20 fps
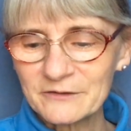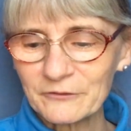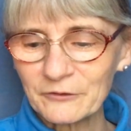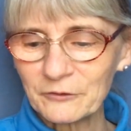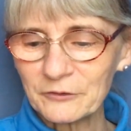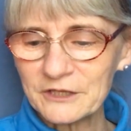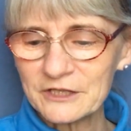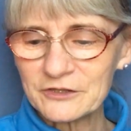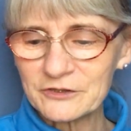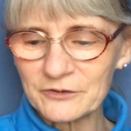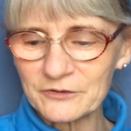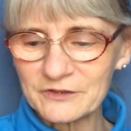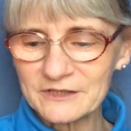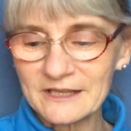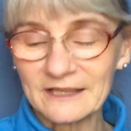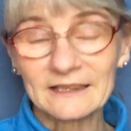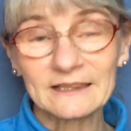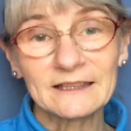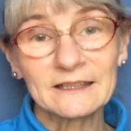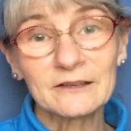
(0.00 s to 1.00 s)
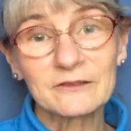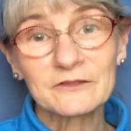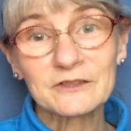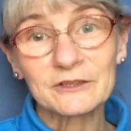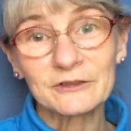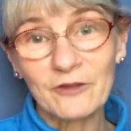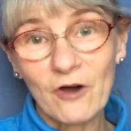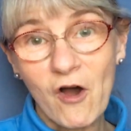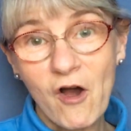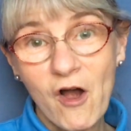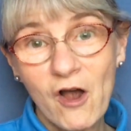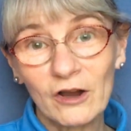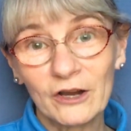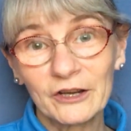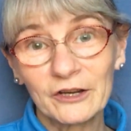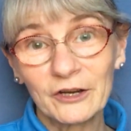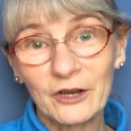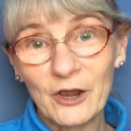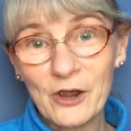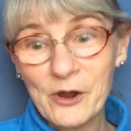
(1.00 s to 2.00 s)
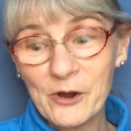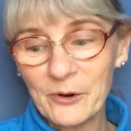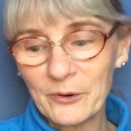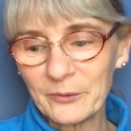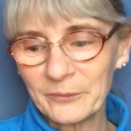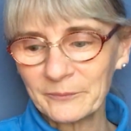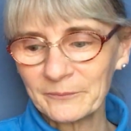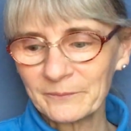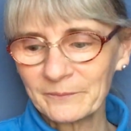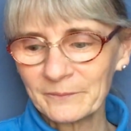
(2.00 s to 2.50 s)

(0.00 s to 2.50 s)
of creatures that lived long ago.